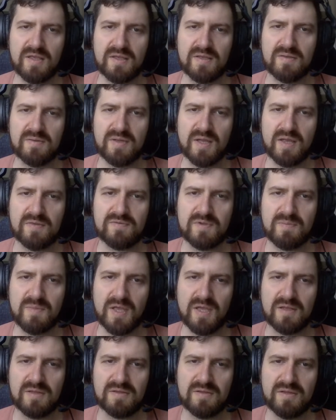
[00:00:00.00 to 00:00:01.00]
have to
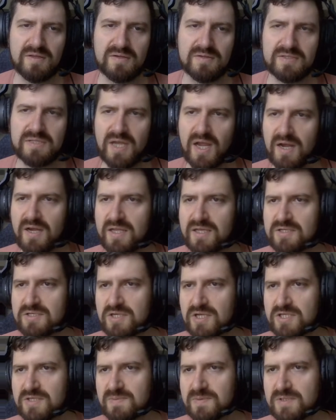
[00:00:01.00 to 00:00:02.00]
make little tiny
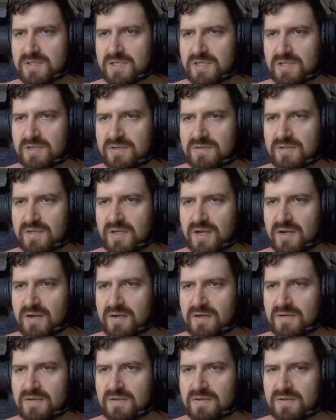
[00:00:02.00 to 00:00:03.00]
adjustments here and
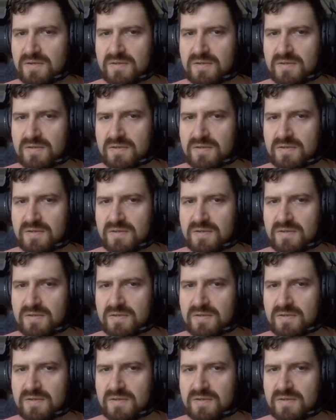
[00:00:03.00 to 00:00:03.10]
there